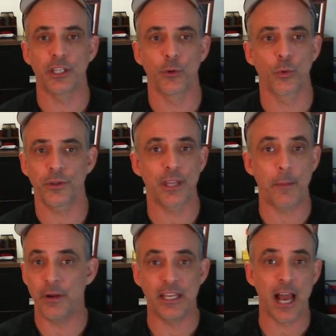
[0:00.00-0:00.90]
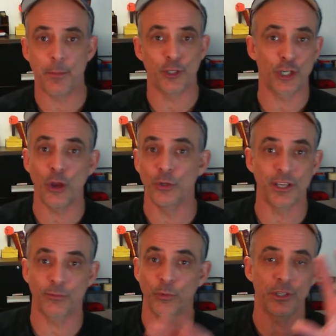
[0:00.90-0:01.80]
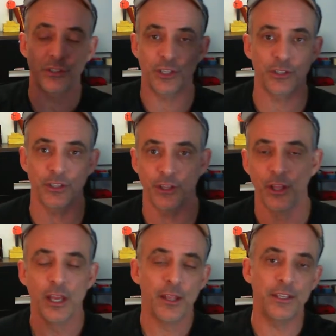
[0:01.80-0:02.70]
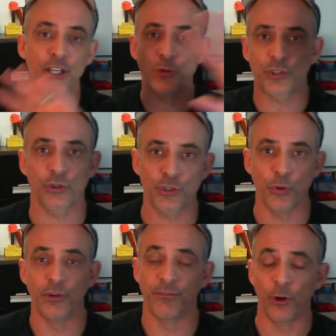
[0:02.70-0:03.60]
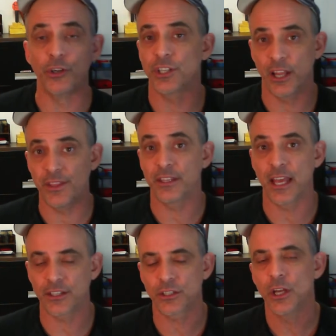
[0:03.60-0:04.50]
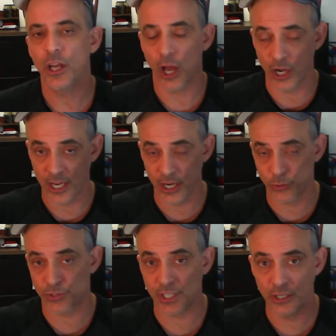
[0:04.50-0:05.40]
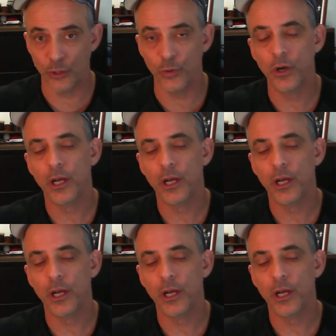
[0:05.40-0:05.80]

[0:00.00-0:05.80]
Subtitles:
There weren't that many common shows. Everyone is, the interests are so diverse, and I think that's an interesting new